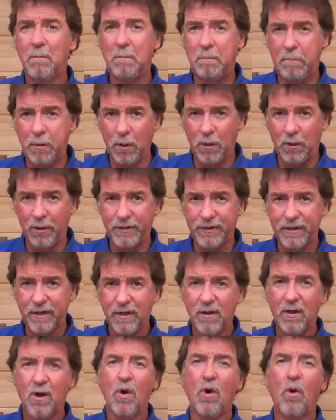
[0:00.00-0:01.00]
But
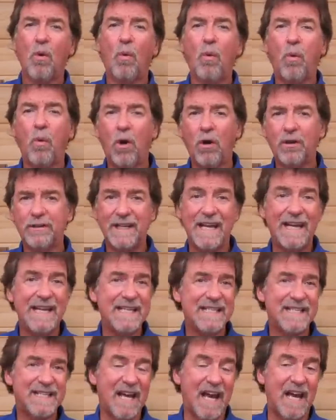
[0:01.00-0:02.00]
what
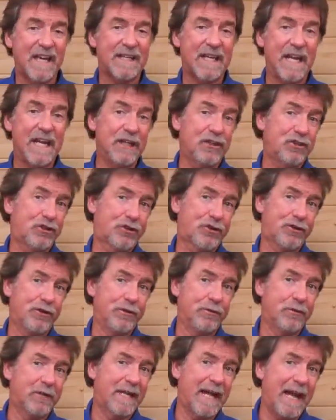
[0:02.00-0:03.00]
is that in
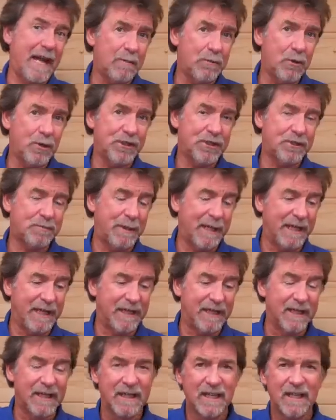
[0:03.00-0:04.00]
true cowboy
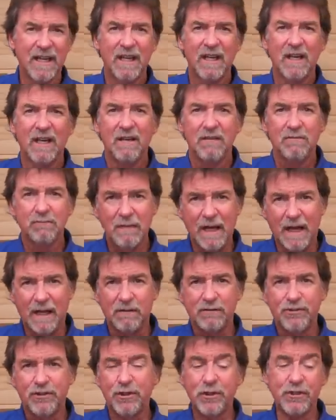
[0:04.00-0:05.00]
speak?
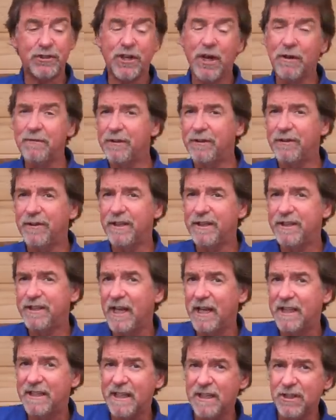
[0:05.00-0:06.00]
Well, just over
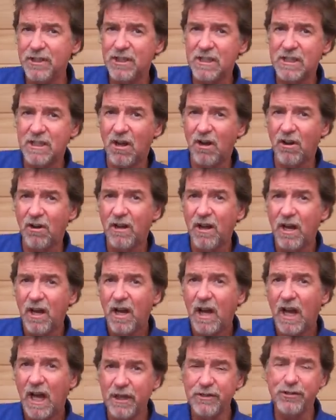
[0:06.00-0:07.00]
38 inches long
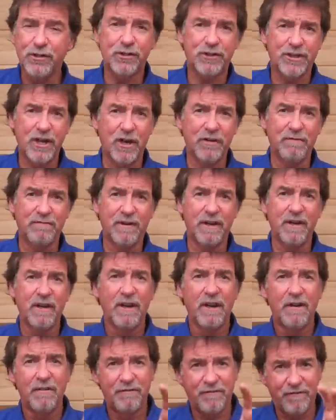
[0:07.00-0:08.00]
and just over
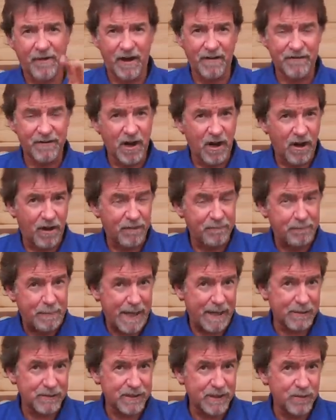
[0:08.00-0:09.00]
5.5
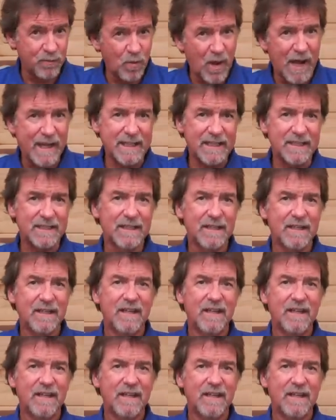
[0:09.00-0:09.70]
pounds in weight.